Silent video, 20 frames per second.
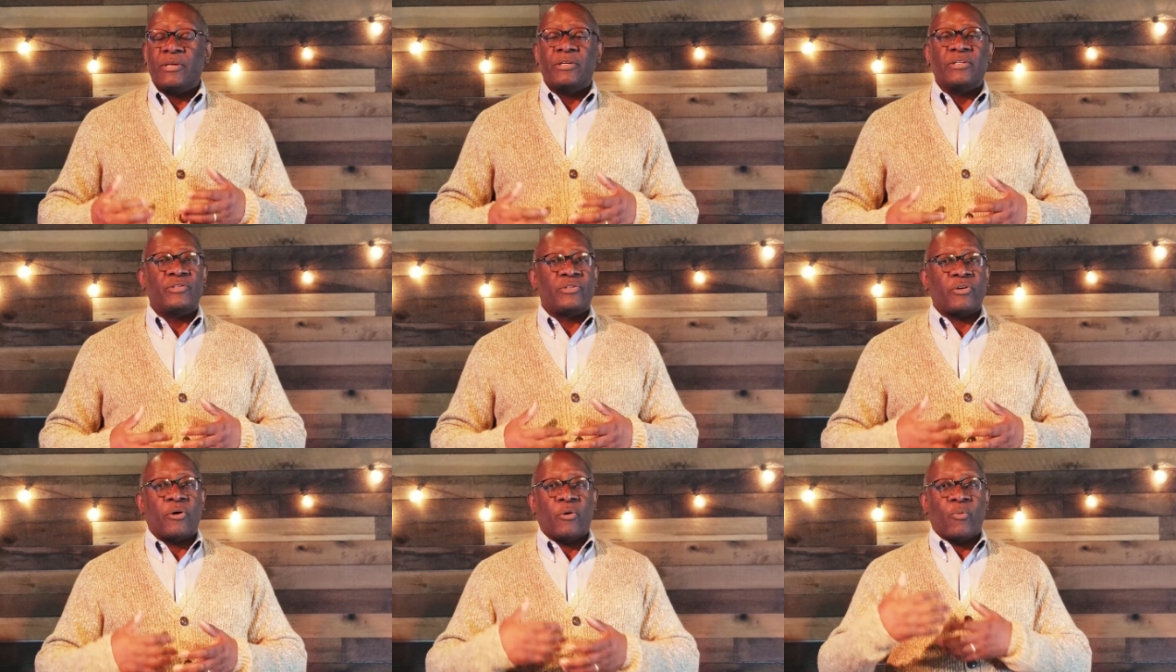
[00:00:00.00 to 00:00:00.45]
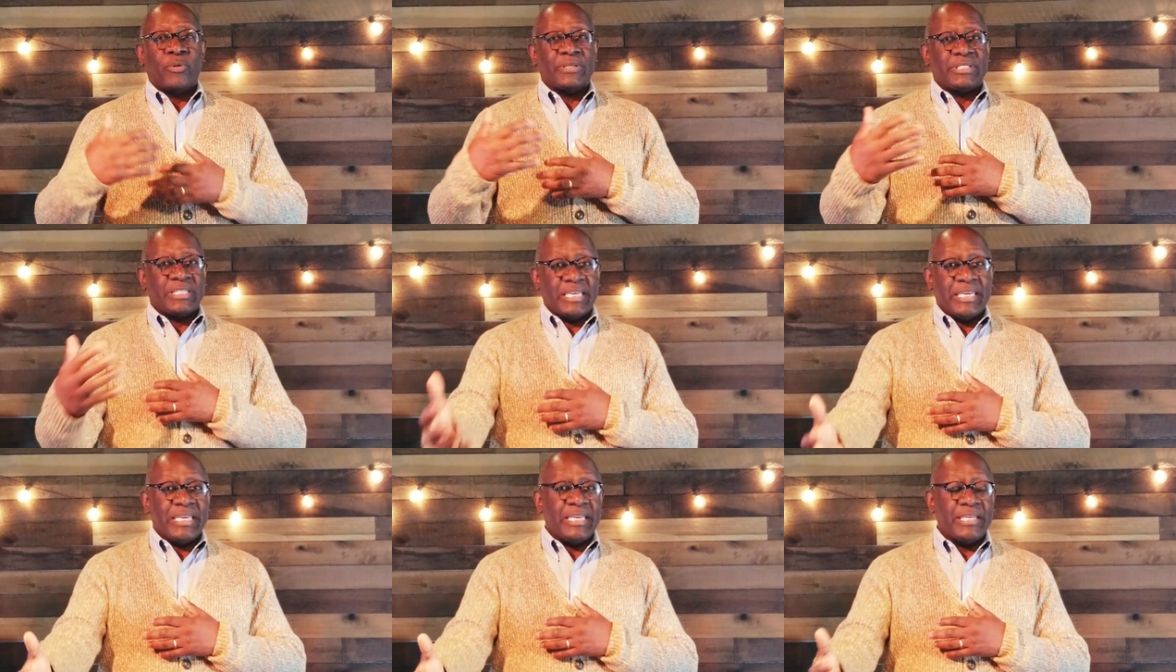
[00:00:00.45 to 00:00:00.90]
So it
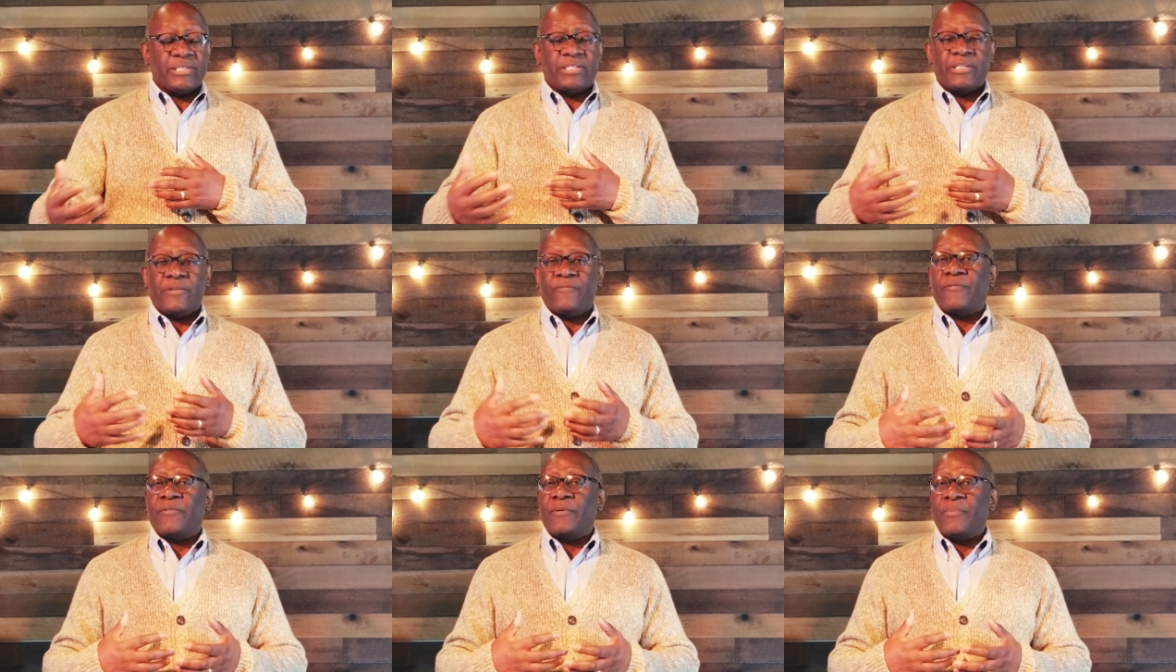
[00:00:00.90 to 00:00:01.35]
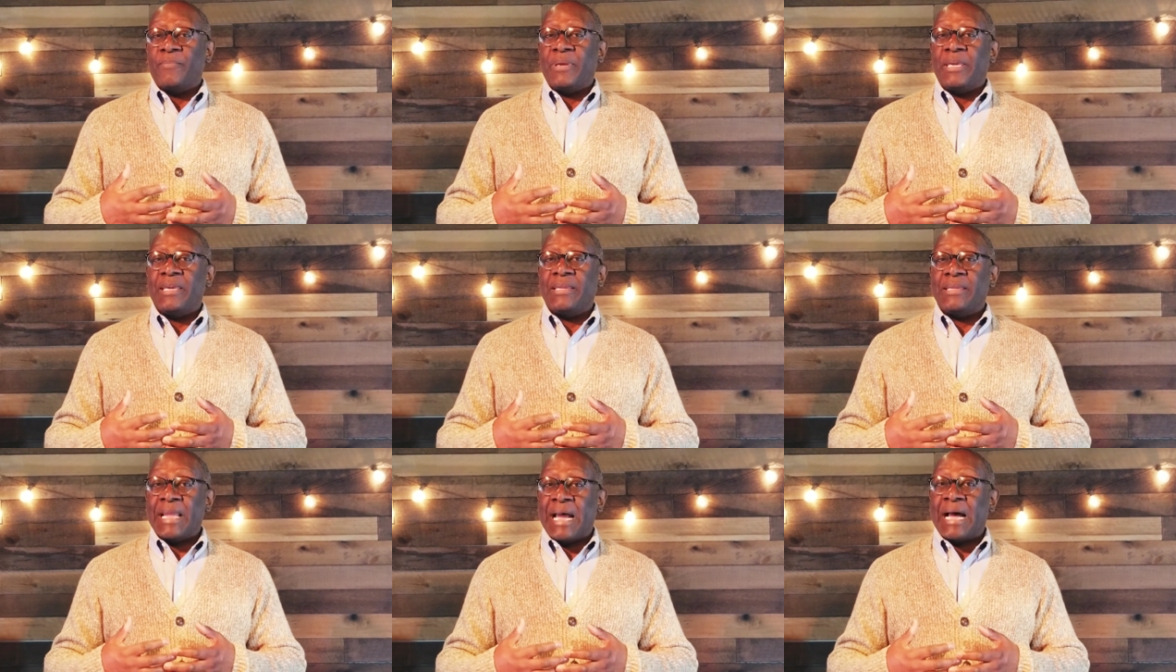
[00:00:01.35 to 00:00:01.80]
was easy for
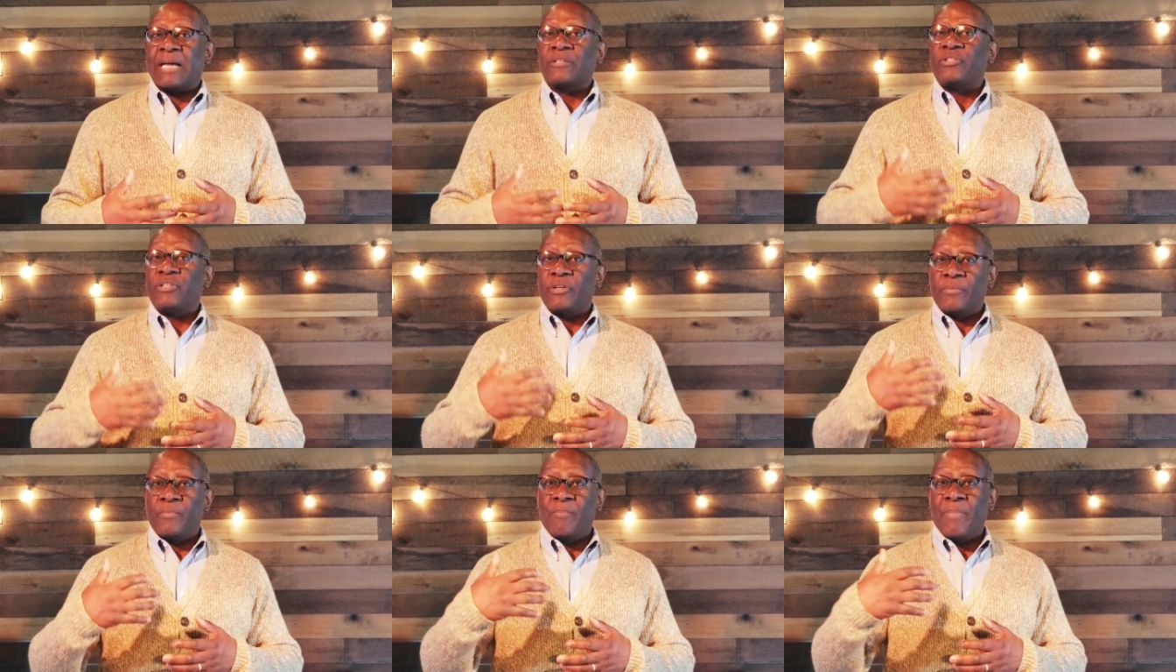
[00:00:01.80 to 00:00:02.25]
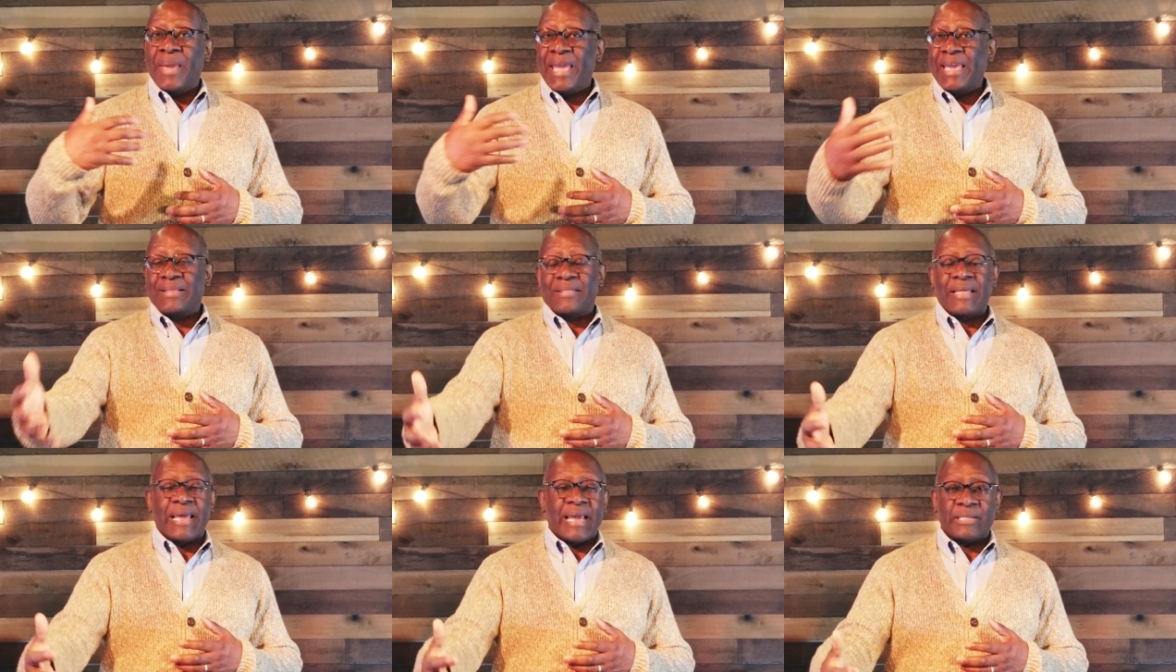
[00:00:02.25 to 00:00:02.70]
me now to
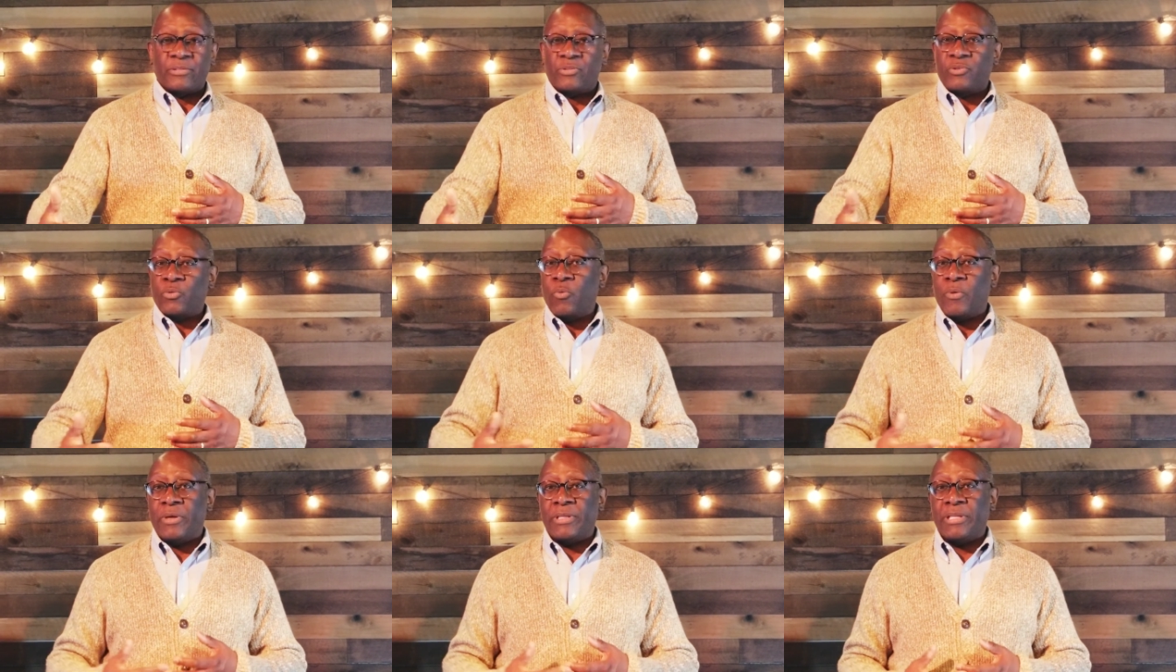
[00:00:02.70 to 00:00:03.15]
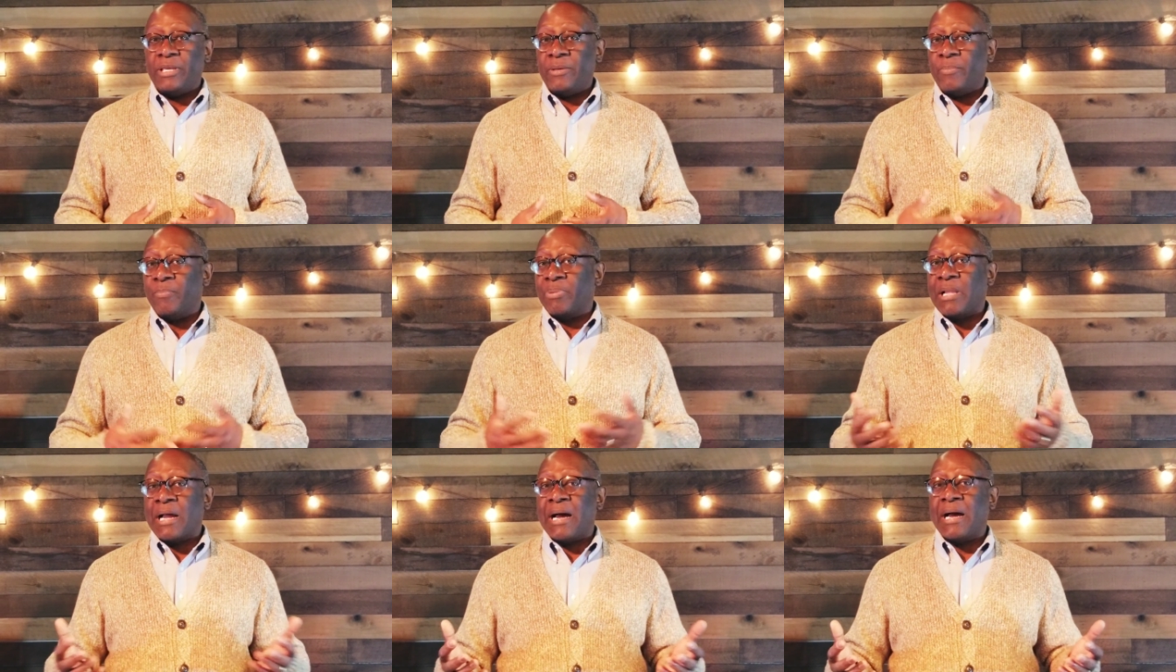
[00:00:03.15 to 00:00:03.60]
make that 20
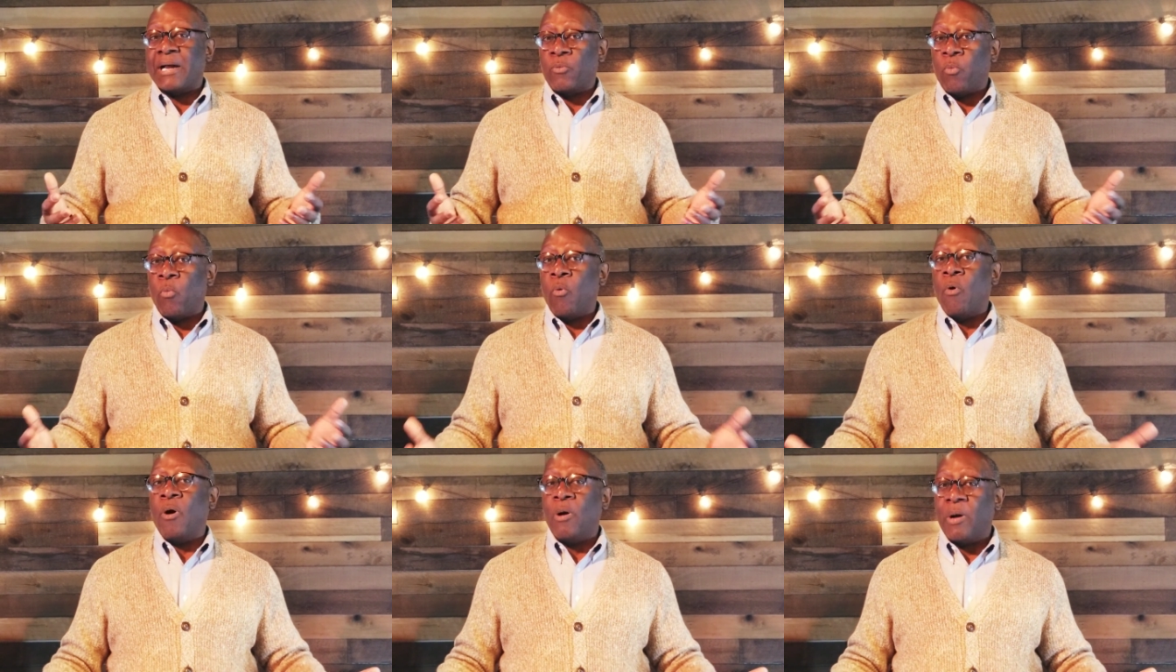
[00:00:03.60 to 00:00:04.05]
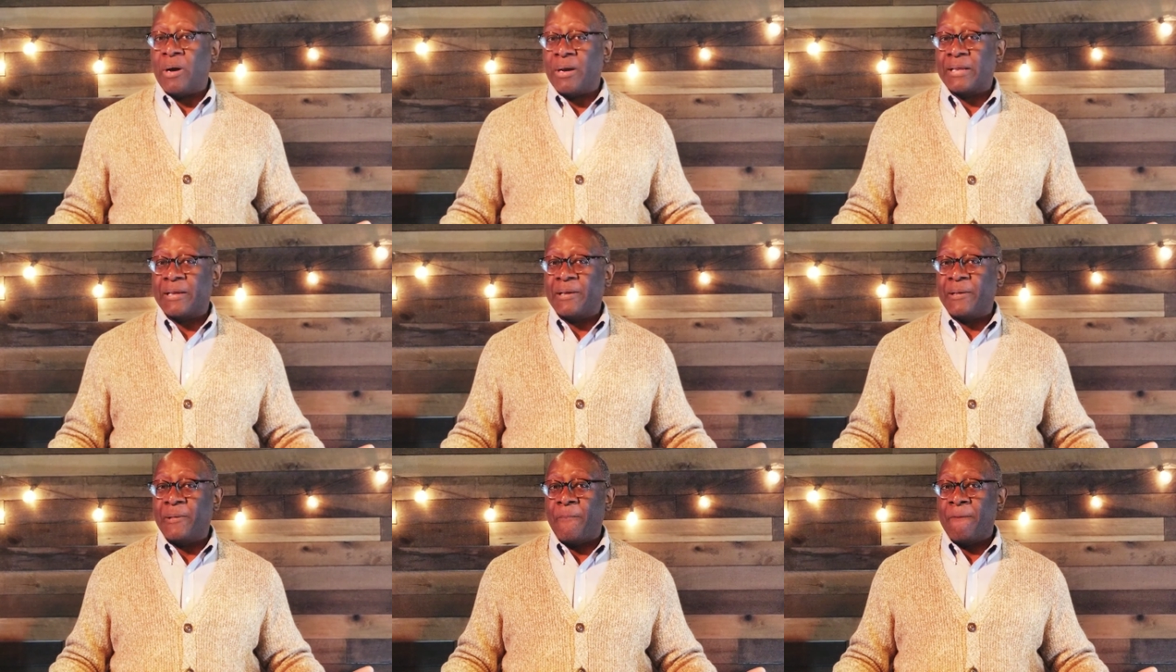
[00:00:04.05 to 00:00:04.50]
block
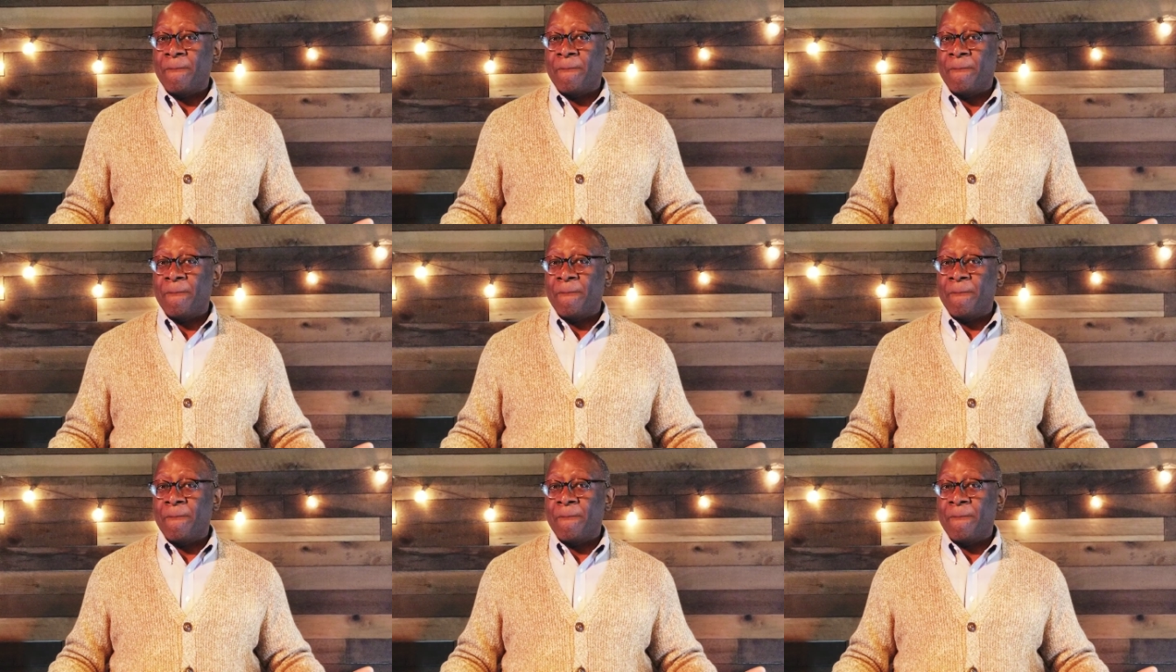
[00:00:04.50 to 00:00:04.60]
walk